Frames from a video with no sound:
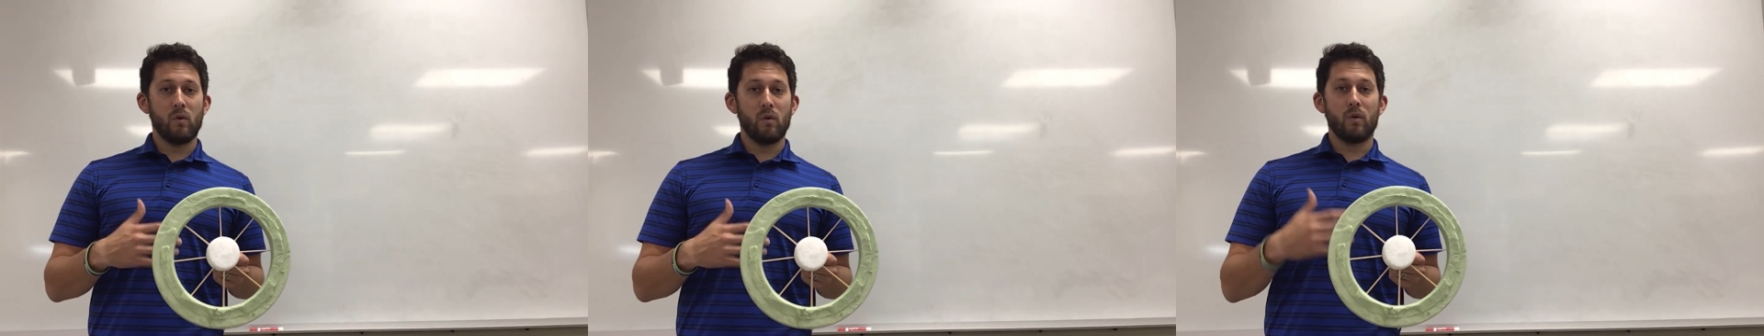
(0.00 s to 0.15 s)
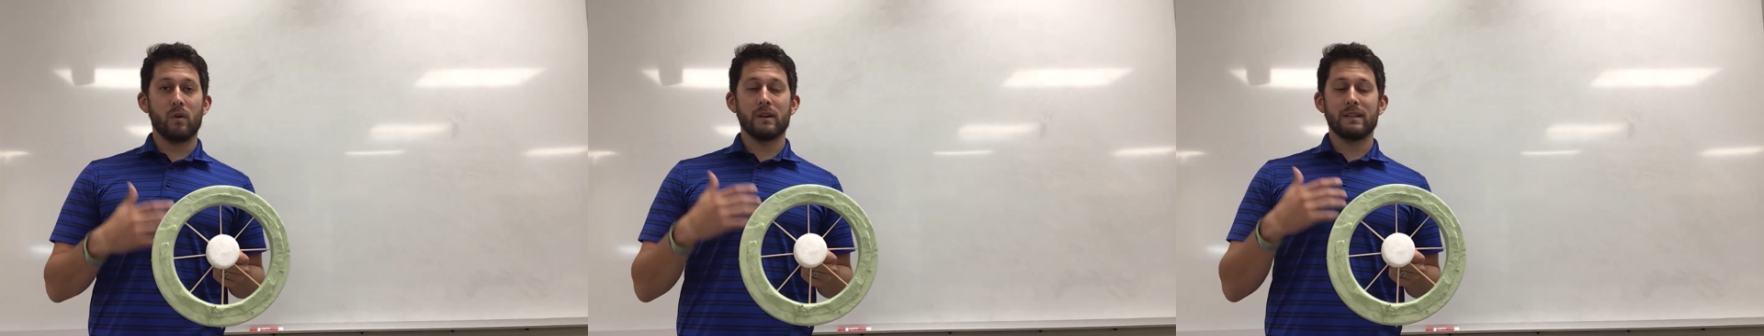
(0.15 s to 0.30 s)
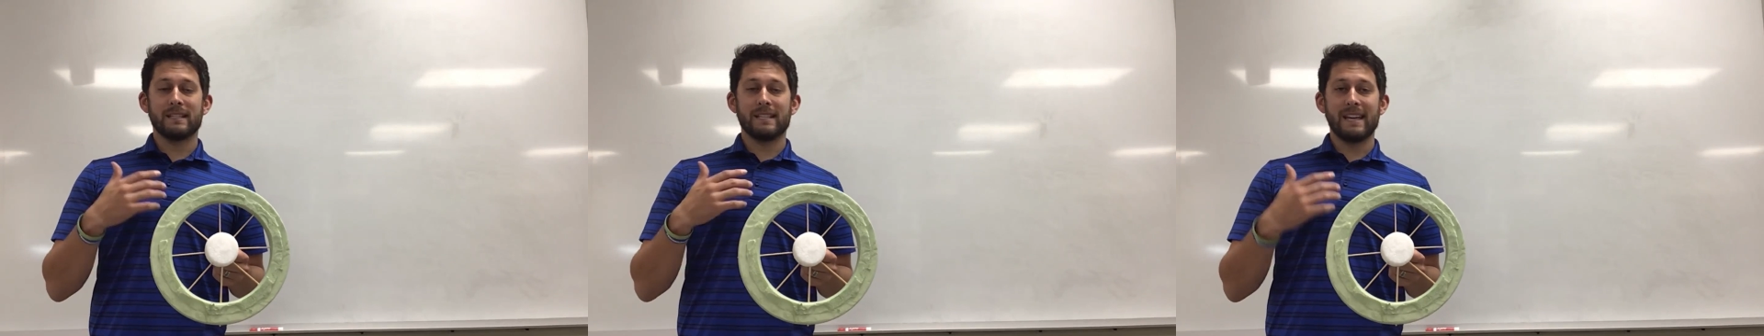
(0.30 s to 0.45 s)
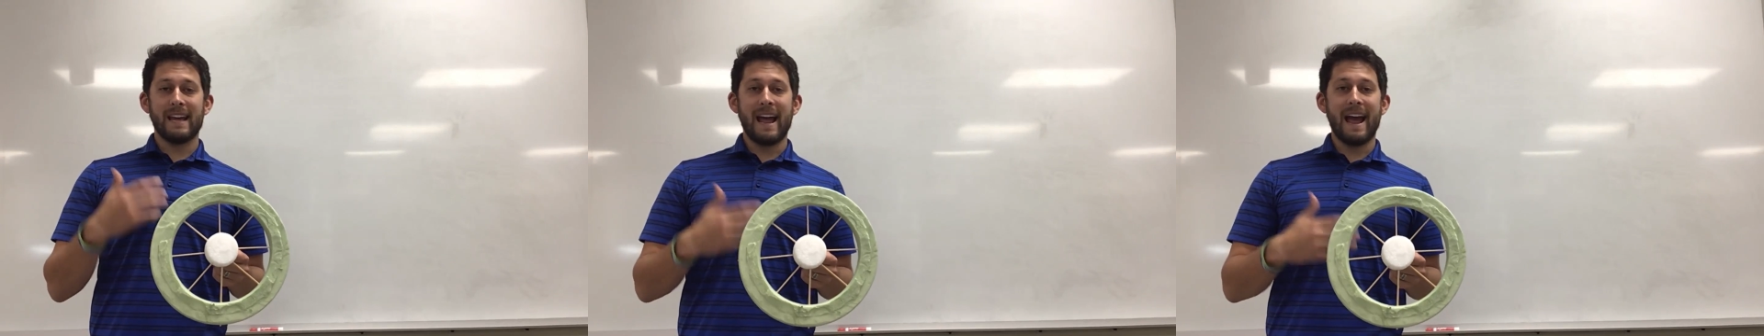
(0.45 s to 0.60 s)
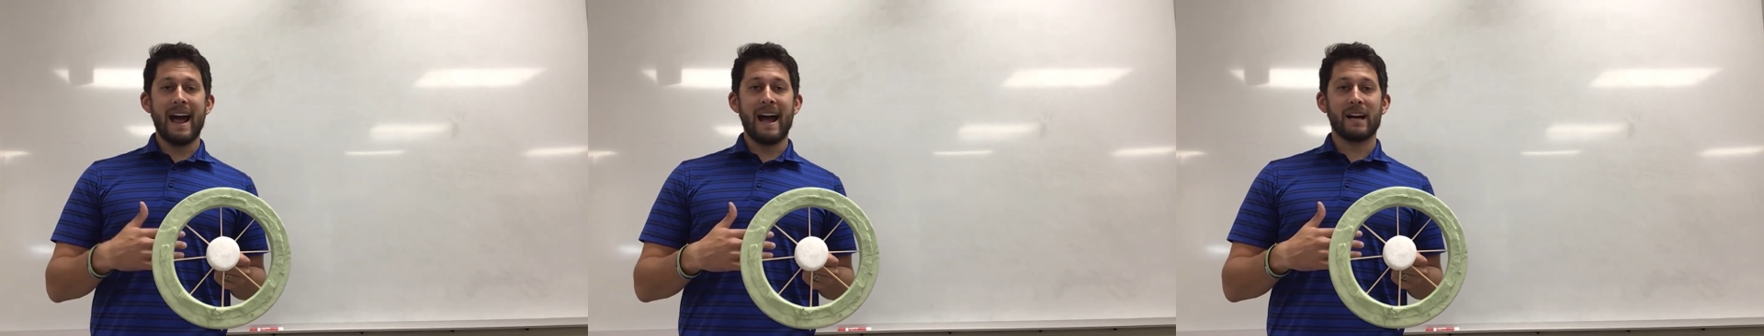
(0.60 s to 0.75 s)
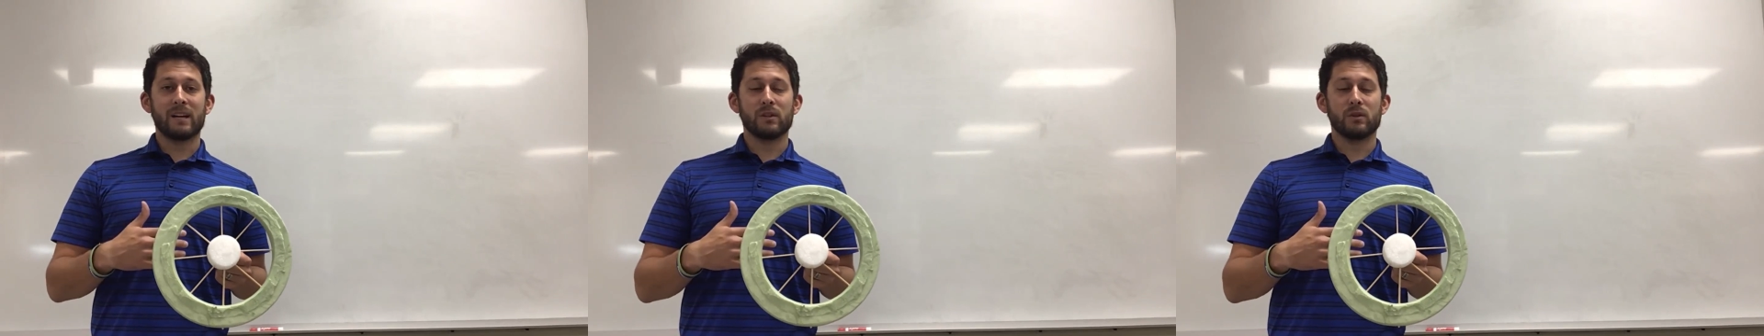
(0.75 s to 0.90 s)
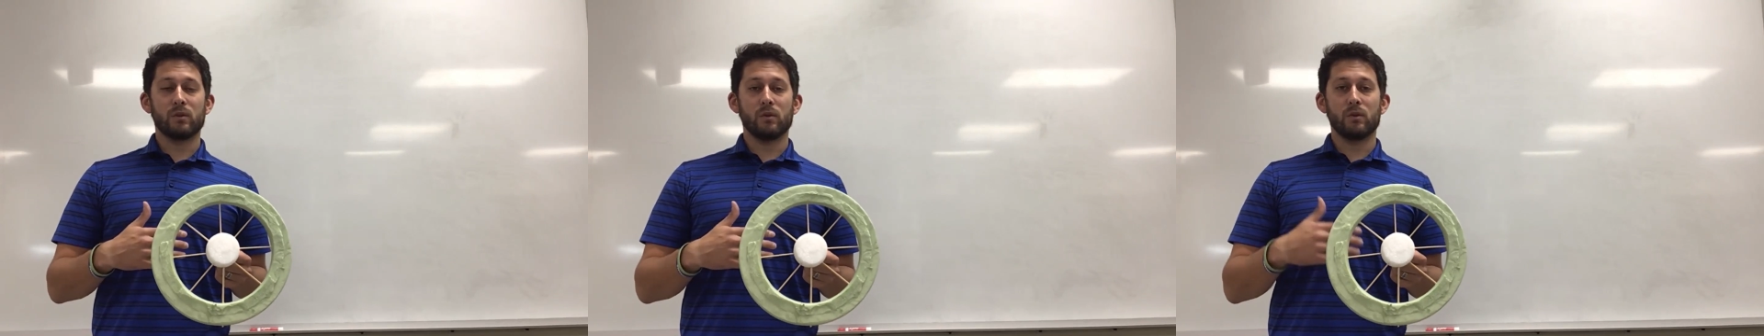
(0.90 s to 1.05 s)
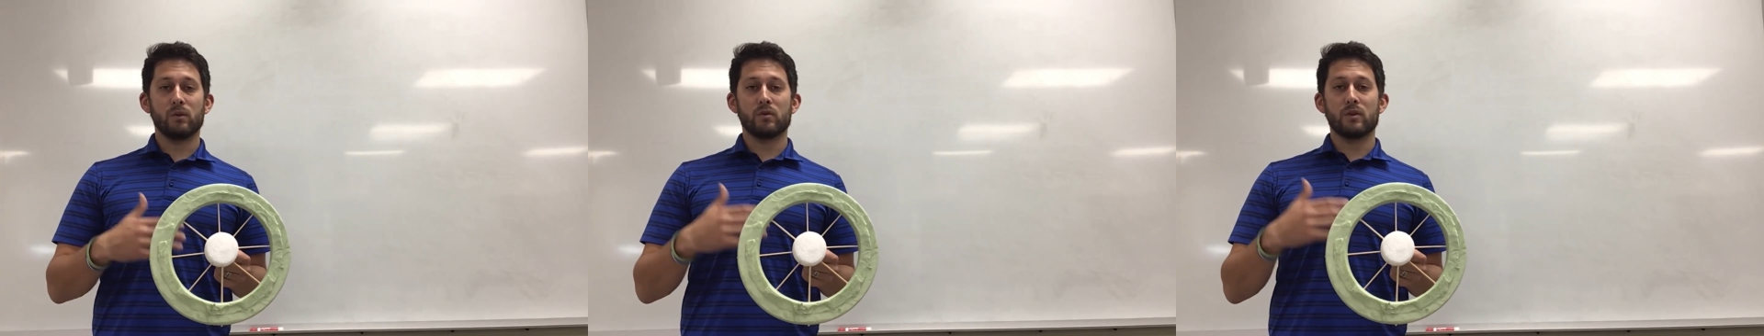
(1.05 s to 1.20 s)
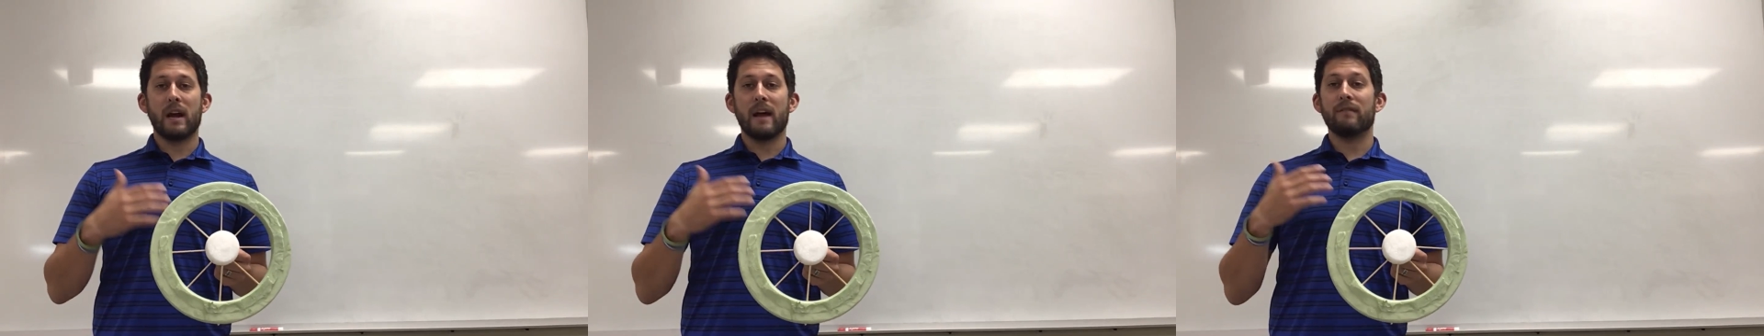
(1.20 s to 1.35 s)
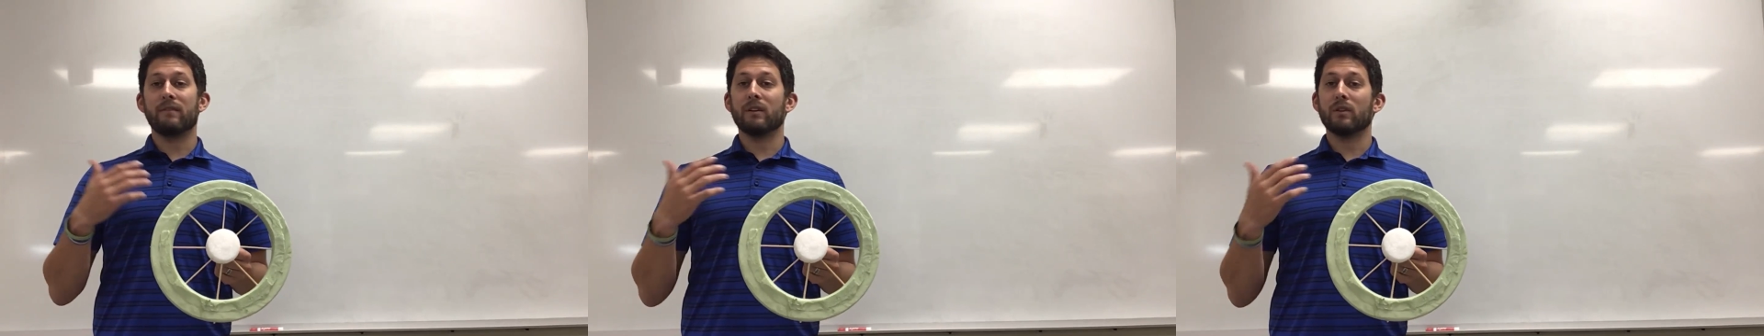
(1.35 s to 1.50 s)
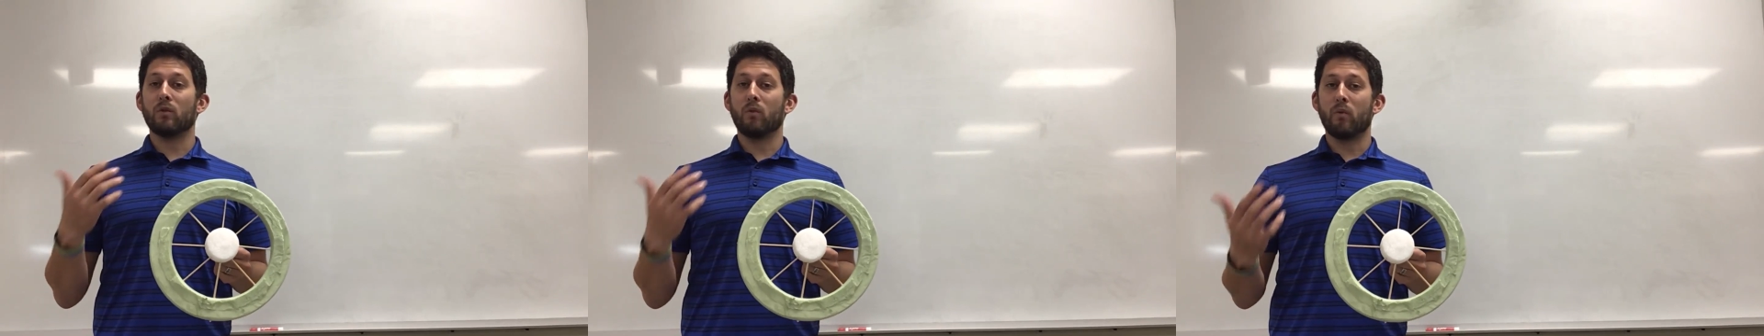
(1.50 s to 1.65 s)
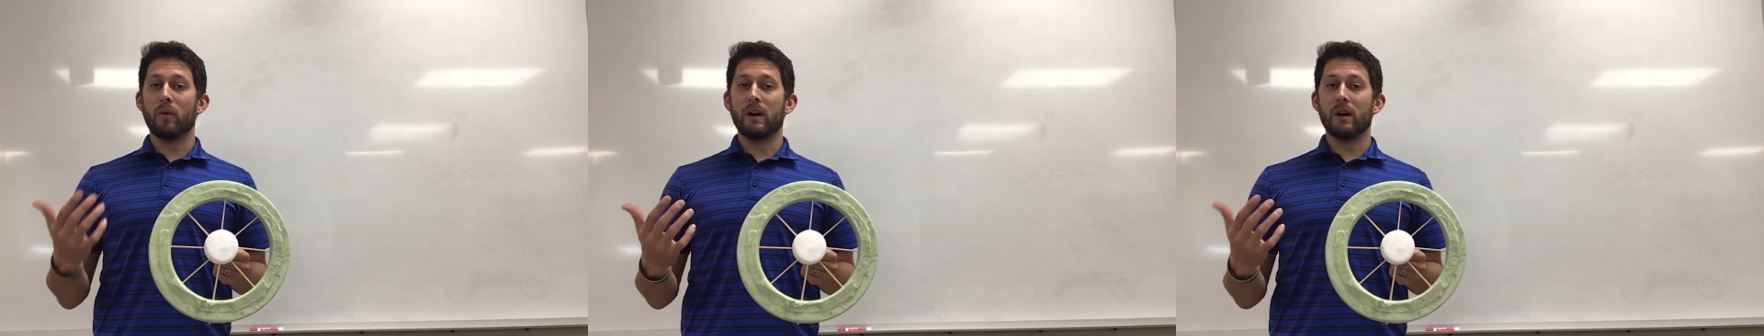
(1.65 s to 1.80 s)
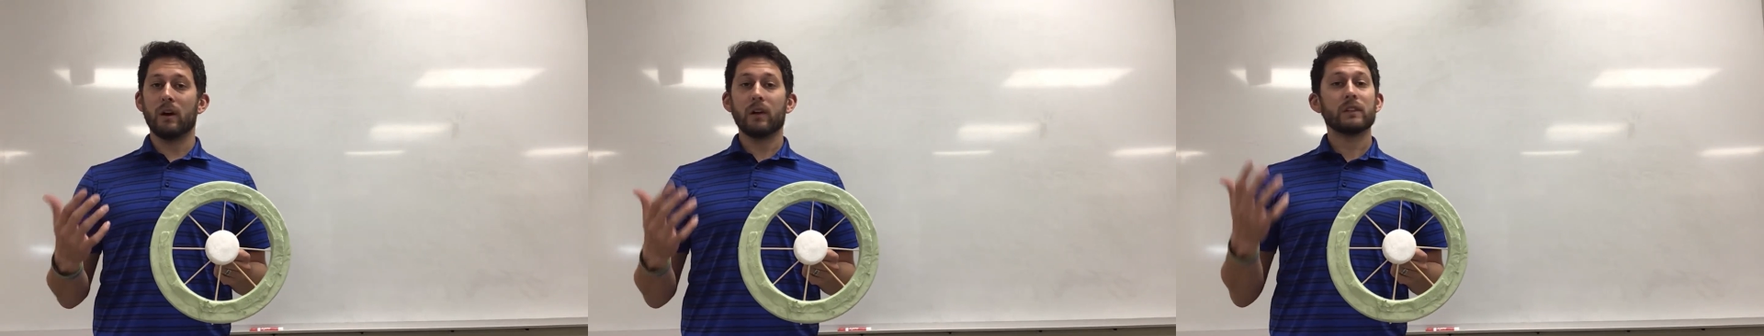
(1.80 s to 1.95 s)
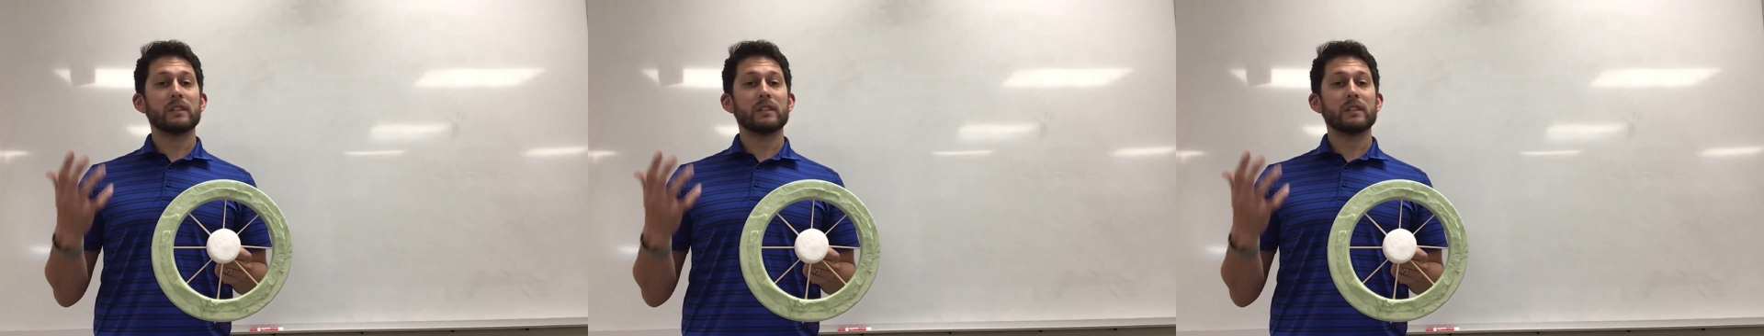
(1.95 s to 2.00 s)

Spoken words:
or is the axle driving the wheel?